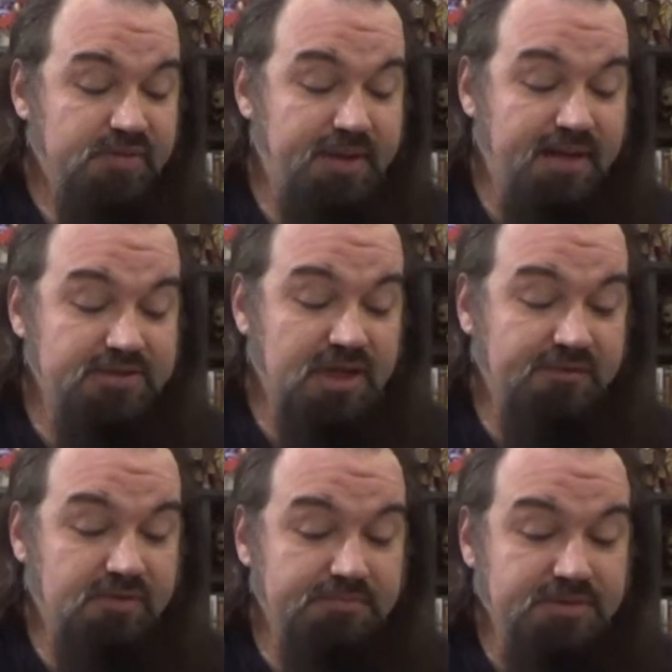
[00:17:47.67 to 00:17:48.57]
Pile
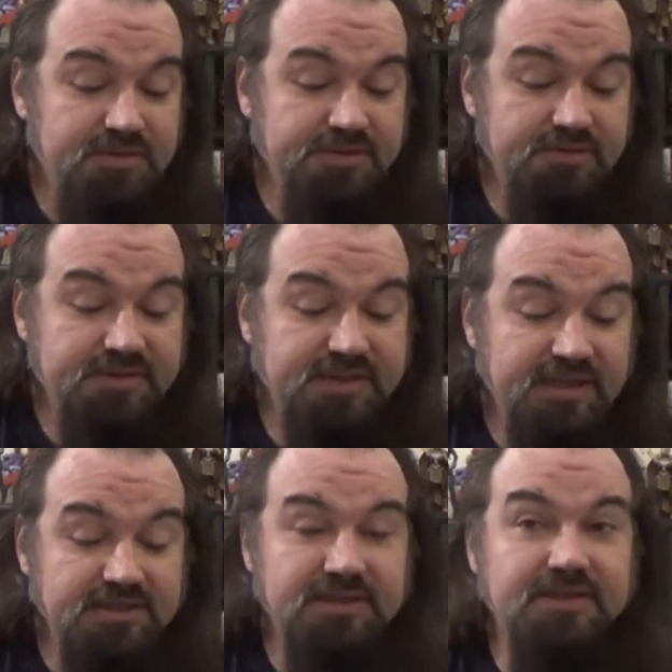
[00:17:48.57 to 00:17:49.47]
Driver and Bulldozer just
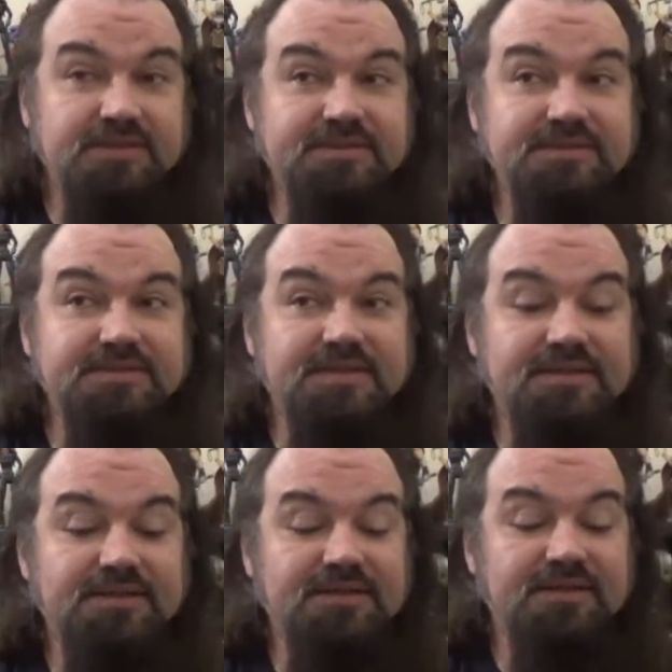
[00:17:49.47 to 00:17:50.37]
kind of look
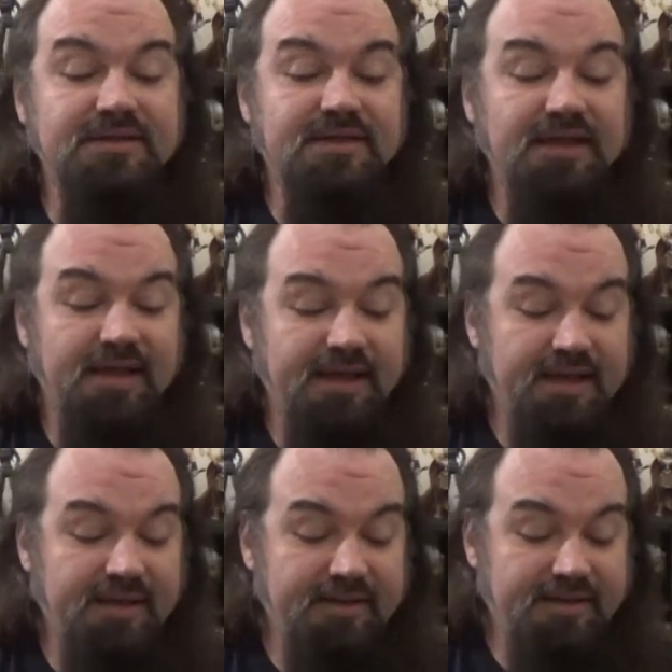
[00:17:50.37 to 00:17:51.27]

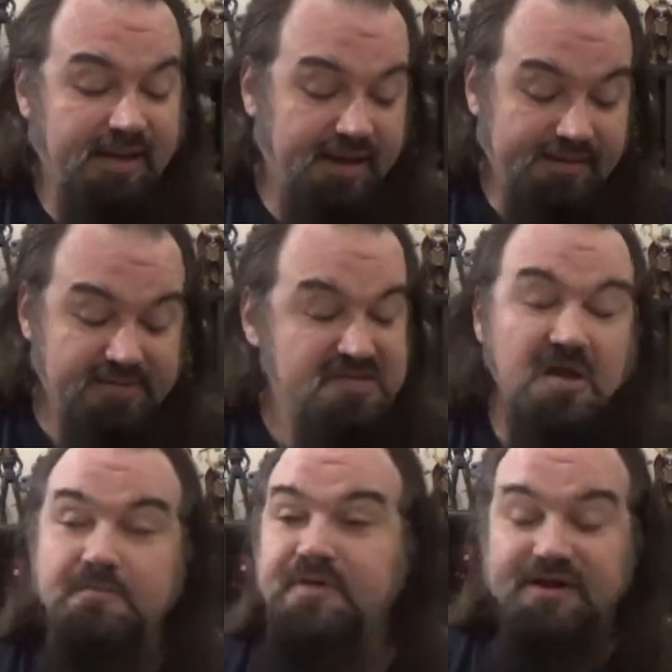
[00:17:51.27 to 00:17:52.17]
and decide,
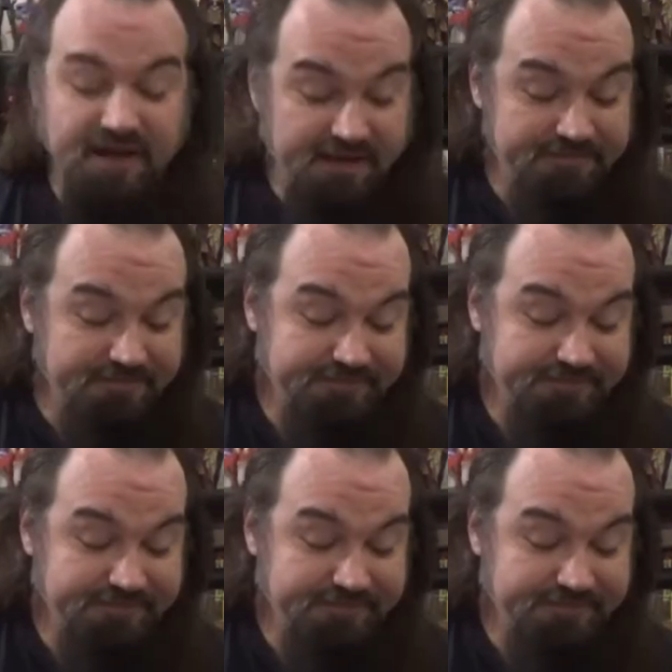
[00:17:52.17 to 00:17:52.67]
nope, they're done.